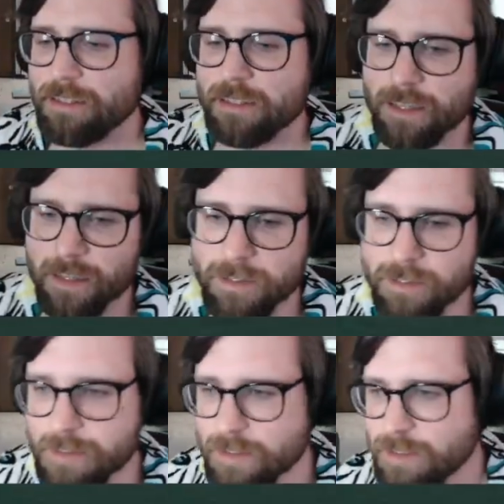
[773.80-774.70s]
Yeah.
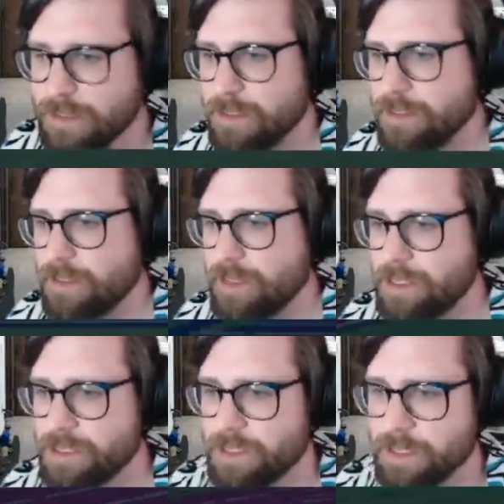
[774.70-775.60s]
I
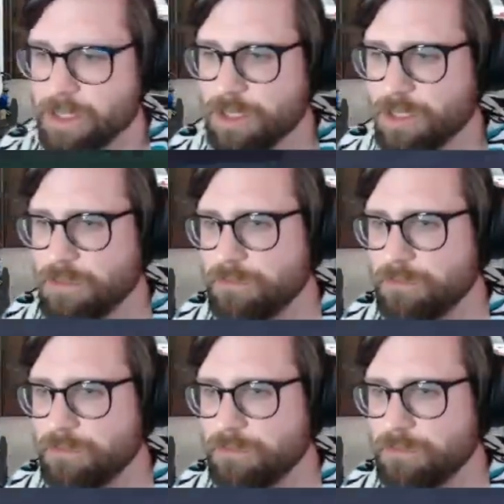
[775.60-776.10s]
just Glacial.